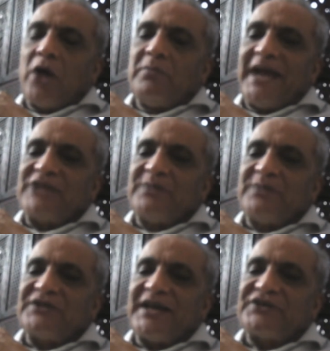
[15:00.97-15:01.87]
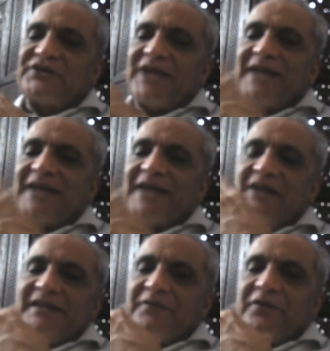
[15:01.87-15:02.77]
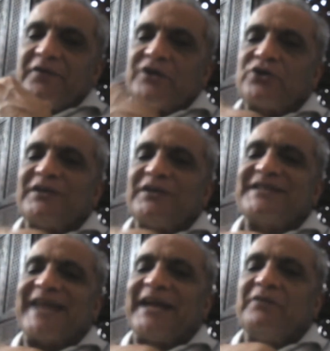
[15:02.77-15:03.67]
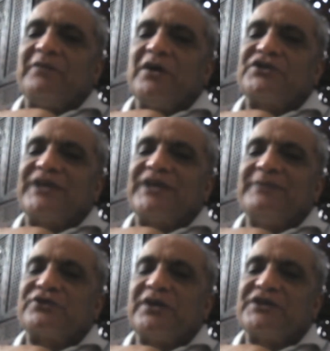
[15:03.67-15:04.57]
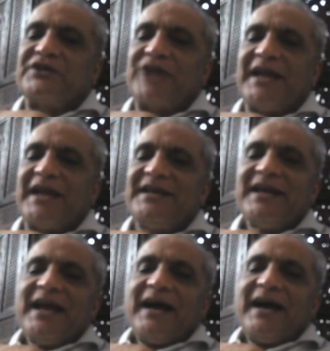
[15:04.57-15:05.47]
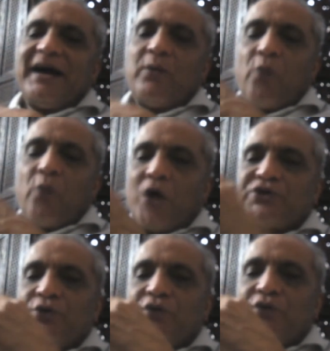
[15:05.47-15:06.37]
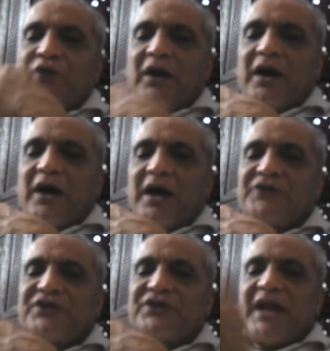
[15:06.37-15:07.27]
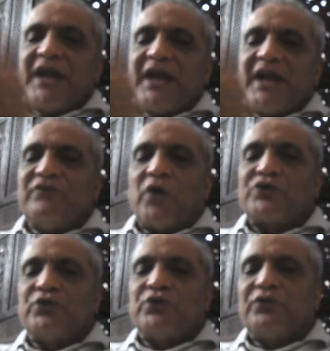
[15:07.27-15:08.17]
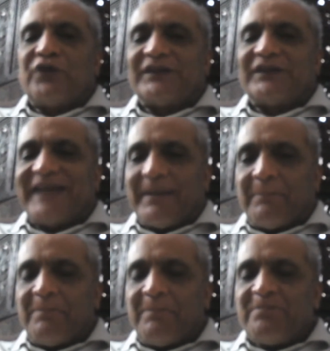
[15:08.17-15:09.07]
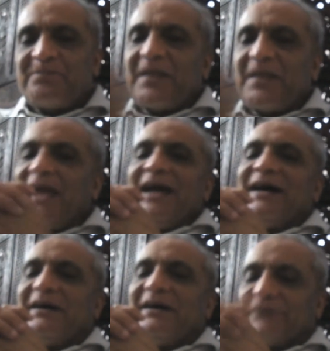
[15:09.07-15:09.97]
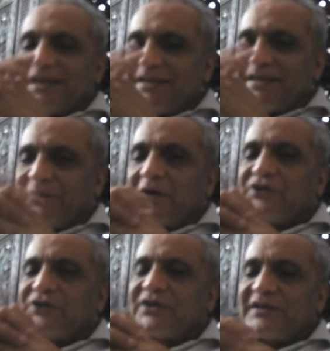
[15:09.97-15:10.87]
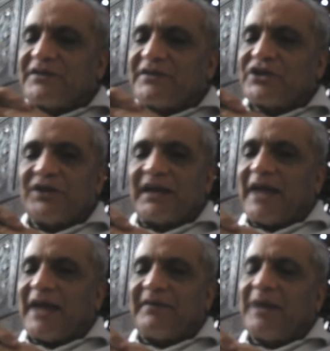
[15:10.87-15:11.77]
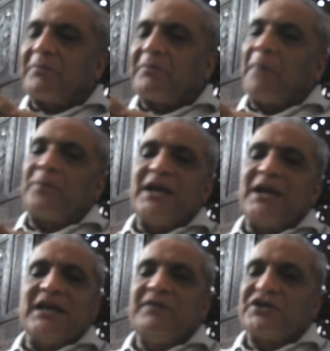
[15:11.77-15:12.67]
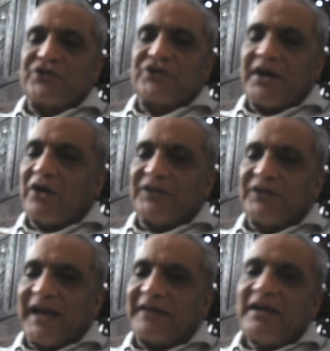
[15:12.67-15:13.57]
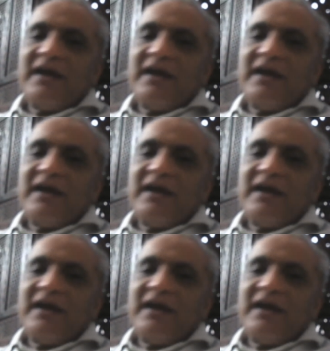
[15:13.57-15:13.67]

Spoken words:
as much as that the first or the second world seems to decide what's good for us and what's good for them. That's the first reservation that I have, and I'm completely with Sree on that.